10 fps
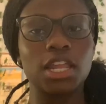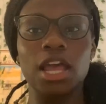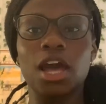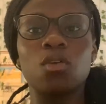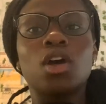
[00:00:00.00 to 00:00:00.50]
And
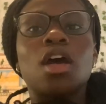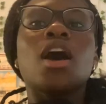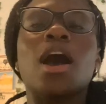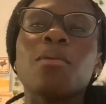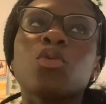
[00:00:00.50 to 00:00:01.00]
now
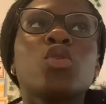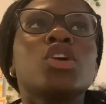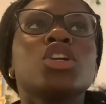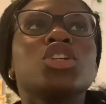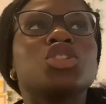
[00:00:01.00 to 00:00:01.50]
I'm
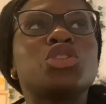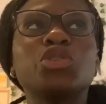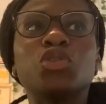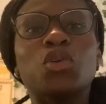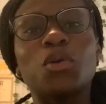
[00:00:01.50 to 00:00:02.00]
going
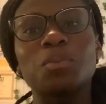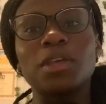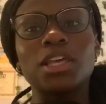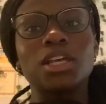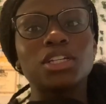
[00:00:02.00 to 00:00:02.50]
to
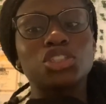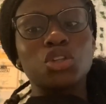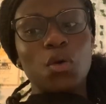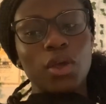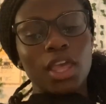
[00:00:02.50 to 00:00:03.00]
be
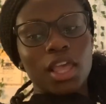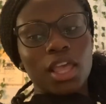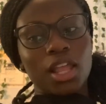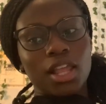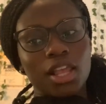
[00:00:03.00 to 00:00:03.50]
showing
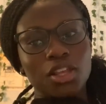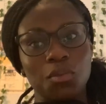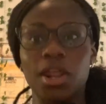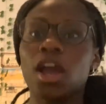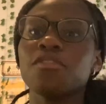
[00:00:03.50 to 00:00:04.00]
you
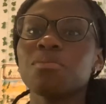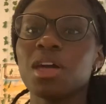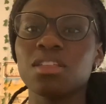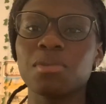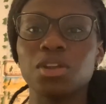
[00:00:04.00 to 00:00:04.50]
what I got from
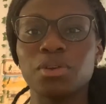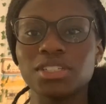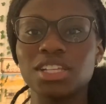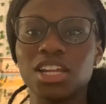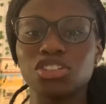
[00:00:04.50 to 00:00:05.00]
Bath and Body Works,
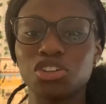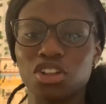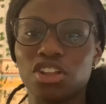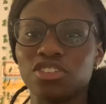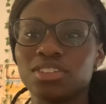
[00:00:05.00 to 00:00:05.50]
and I'll show you clothes.